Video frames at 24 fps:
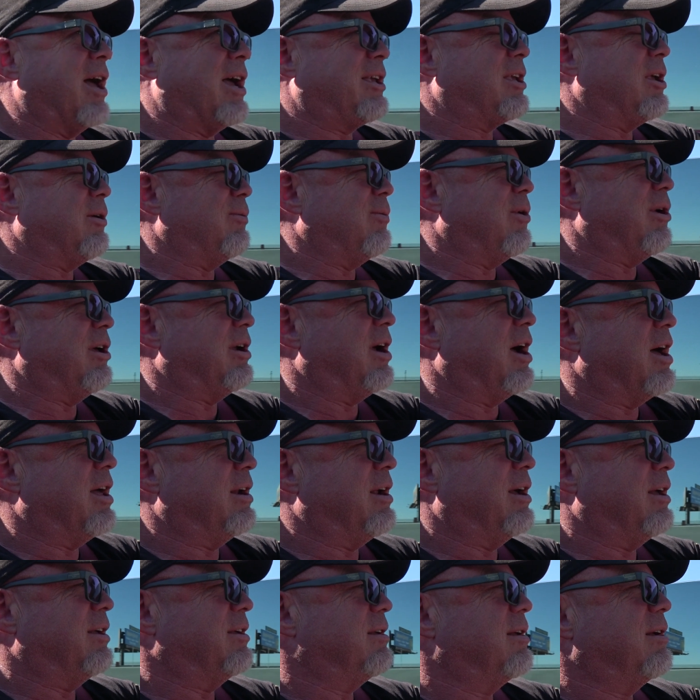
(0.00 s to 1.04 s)
like you would
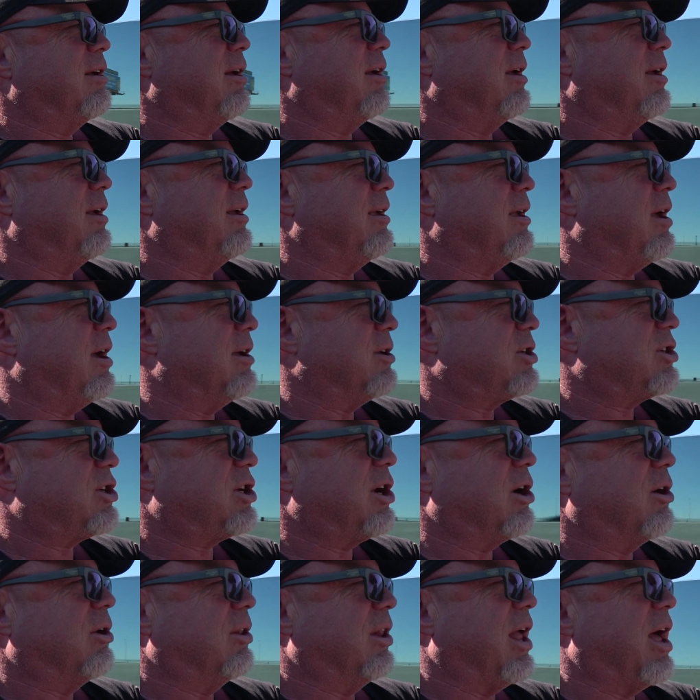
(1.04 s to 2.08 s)
on a
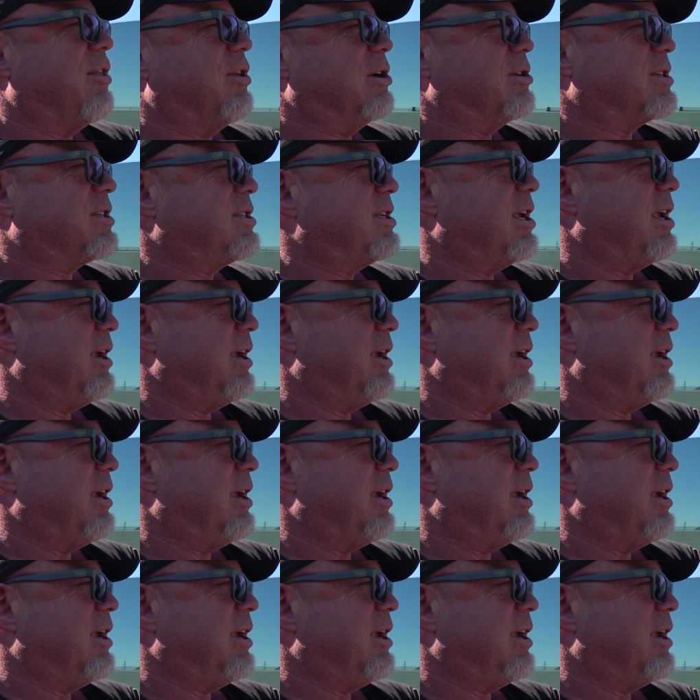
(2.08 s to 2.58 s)
sheer leather seat.